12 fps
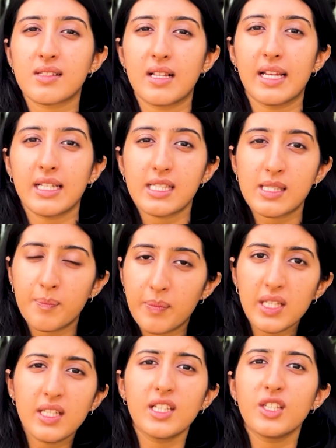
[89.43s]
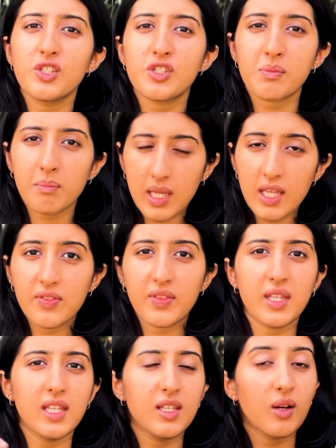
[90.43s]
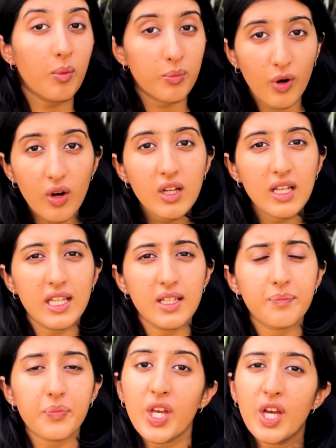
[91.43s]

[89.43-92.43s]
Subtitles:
like spinach, methi or broccoli.